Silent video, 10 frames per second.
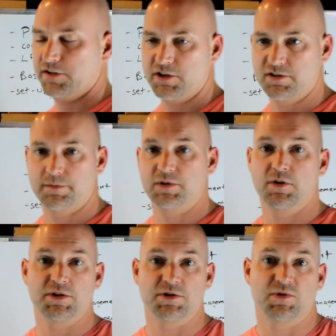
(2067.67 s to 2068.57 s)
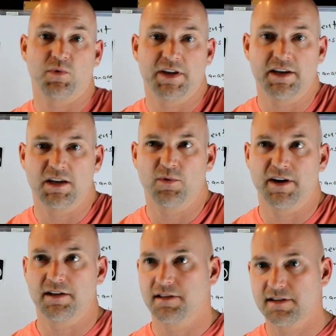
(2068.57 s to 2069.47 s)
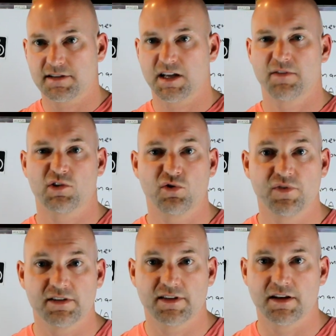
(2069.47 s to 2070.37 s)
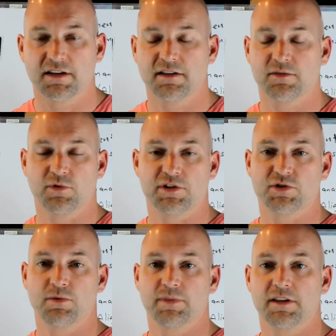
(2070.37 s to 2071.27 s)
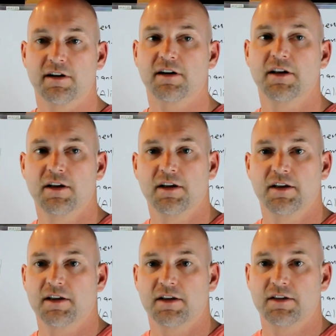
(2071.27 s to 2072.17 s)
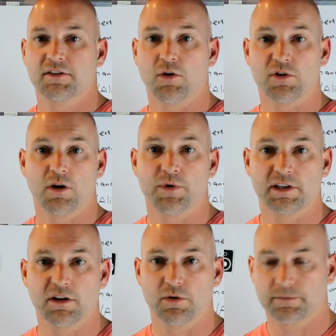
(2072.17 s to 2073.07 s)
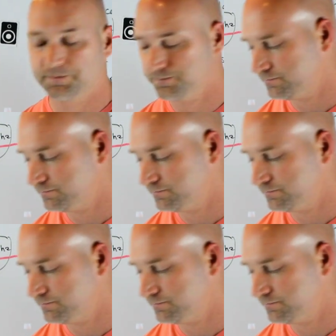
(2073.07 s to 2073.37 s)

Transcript: only goes up to 120 anyway. It's kind of a goofy setting, really shouldn't be there. Don't go any lower.